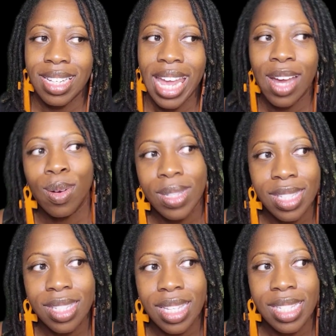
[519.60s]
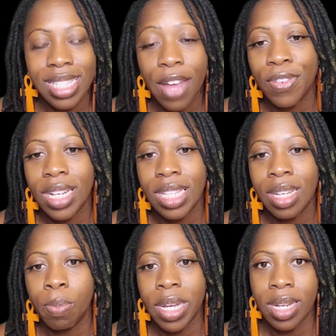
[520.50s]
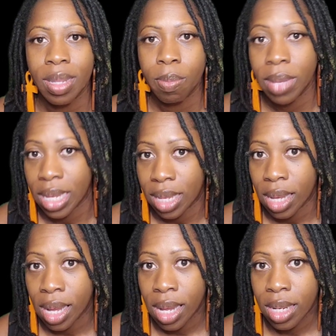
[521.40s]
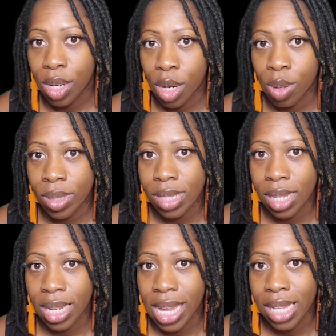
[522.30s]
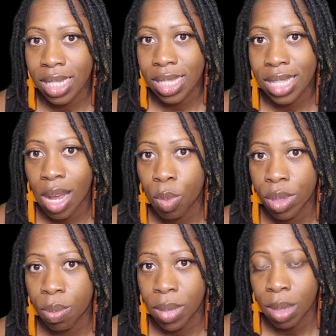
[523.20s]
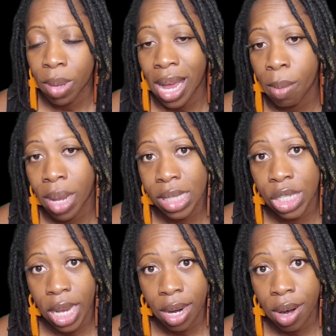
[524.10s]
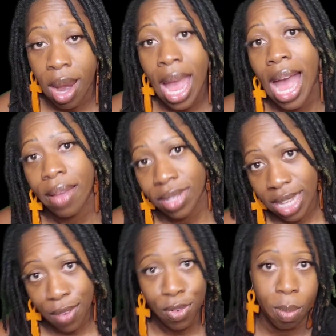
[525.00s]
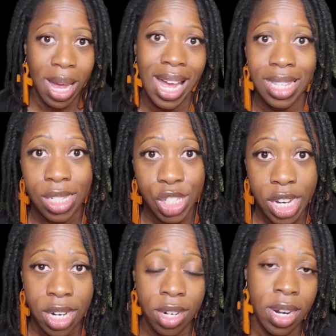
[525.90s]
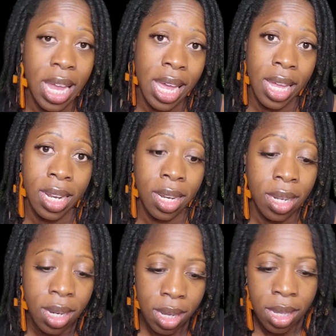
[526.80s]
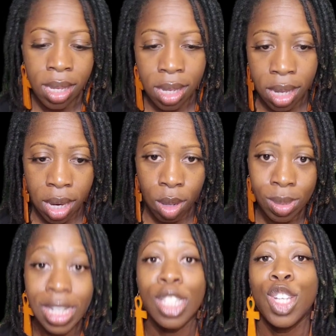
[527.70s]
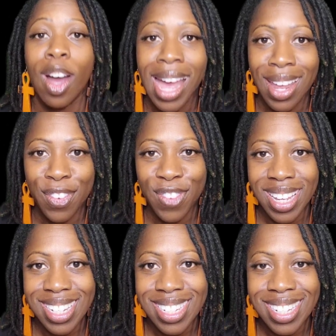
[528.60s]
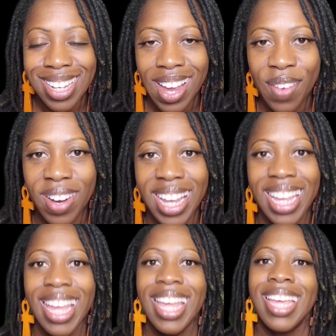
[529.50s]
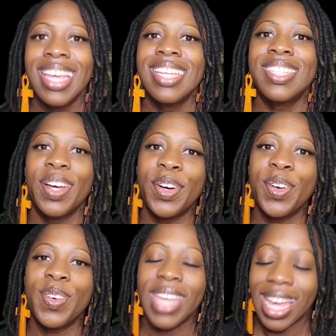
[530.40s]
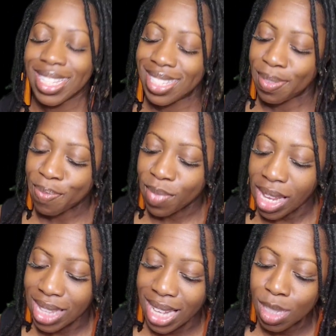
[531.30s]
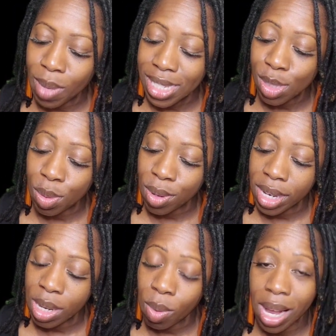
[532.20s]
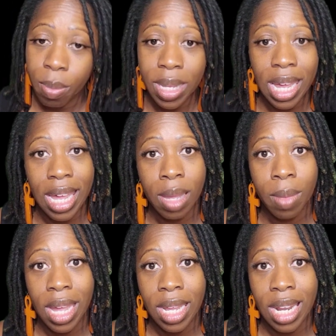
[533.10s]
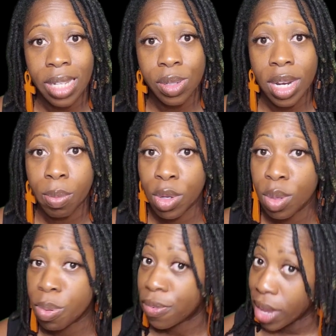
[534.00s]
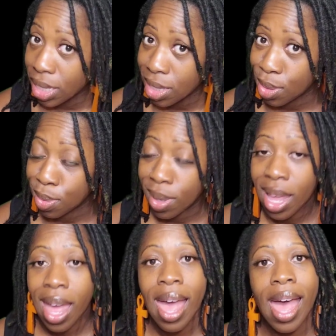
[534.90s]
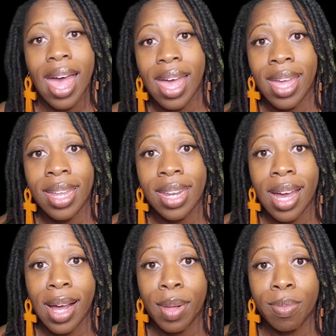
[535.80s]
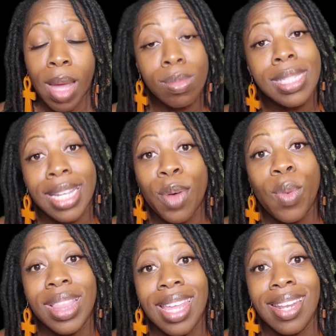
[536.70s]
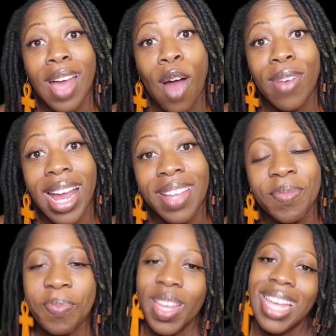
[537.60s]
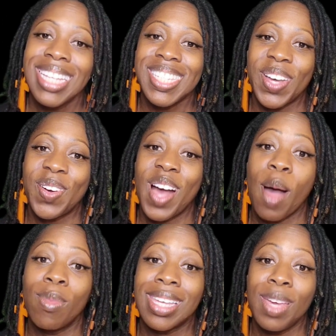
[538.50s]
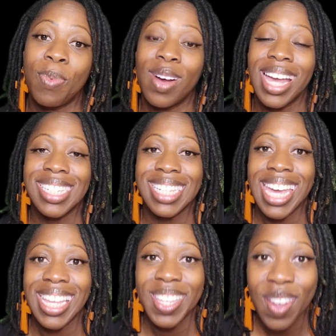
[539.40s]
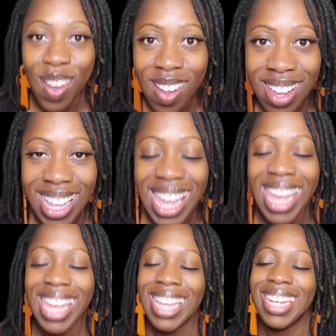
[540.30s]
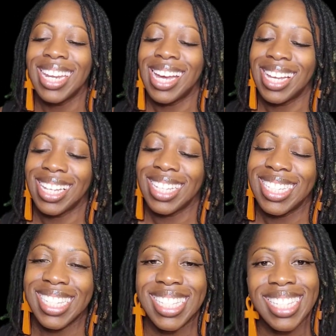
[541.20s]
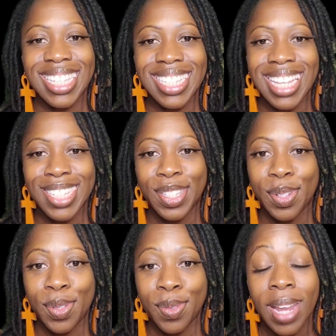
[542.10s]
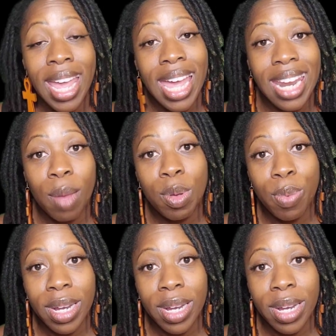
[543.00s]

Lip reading: now it's definitely bigger than me. It can't just stop with me behind my chair. I have to get from behind the chair and teach y'all how to fish. All right, so yes, that's my story, why I became a natural hair beauty professional, and I'm sticking with it. All right, so I'm gonna keep on educating y'all, and just stay tuned, and I'll be